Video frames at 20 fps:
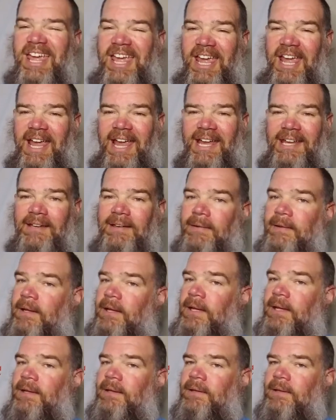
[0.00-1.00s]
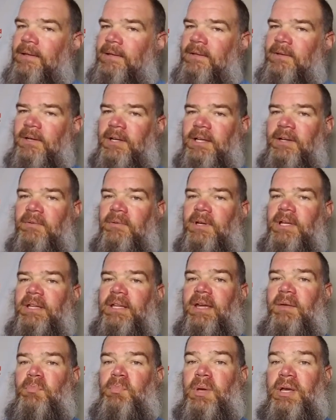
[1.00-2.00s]
And go ahead and
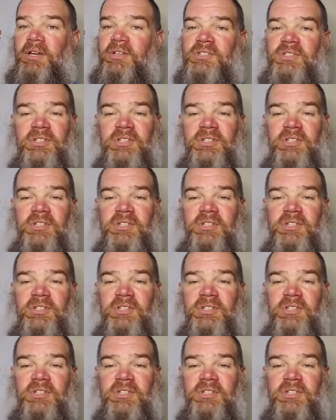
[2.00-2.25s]
ring that bell